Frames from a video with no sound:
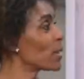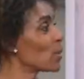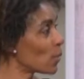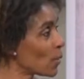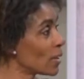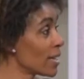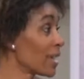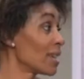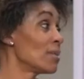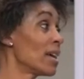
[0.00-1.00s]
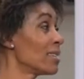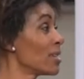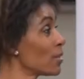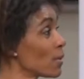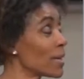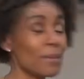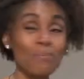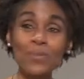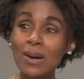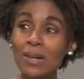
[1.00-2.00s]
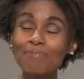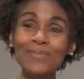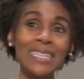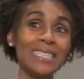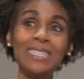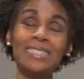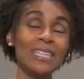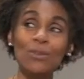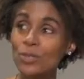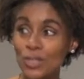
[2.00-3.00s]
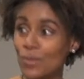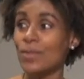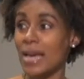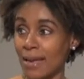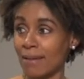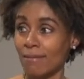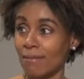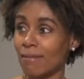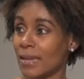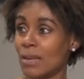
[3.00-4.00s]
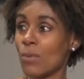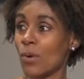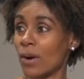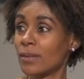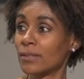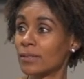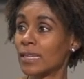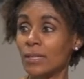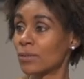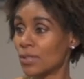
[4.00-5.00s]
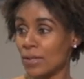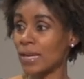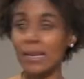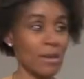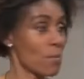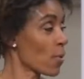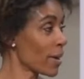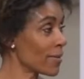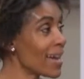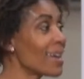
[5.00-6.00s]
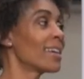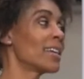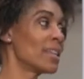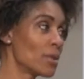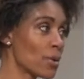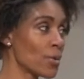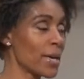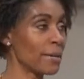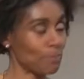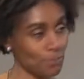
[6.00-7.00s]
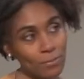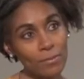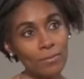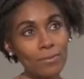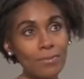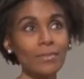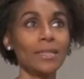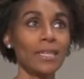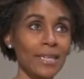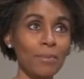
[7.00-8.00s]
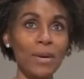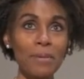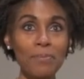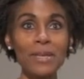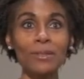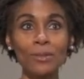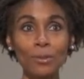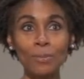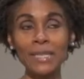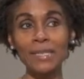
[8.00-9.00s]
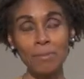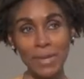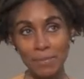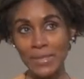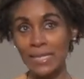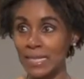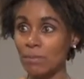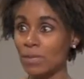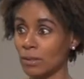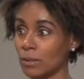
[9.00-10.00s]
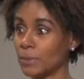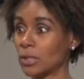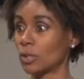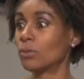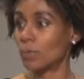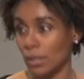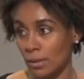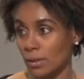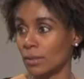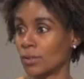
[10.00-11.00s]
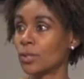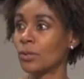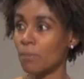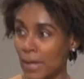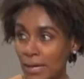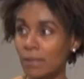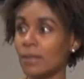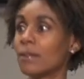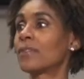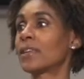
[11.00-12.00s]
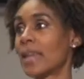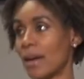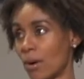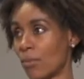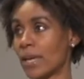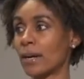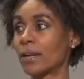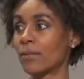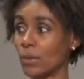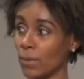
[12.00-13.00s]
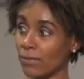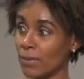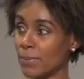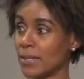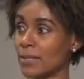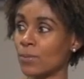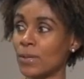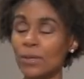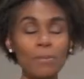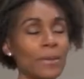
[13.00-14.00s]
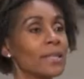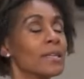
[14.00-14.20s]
goal. And I, I, you know, and I'm not, they don't do that anymore. They don't do that anymore. And that, and I know that it might be a little bit it might be deemed a little bit too her too competitive and now we kind of go everybody's a winner but